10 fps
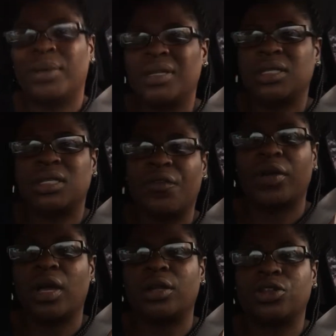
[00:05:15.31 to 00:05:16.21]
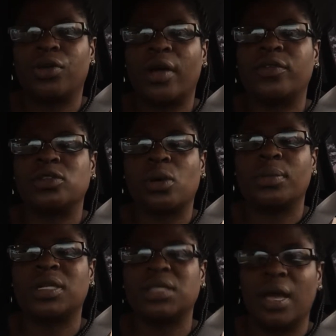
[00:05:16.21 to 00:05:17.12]
but it's a different kind of travel, so
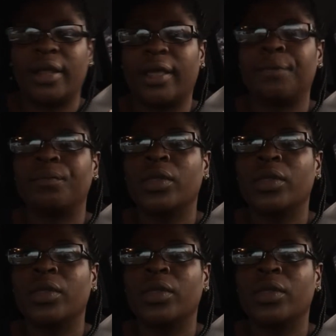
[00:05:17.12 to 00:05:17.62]
I'm excited.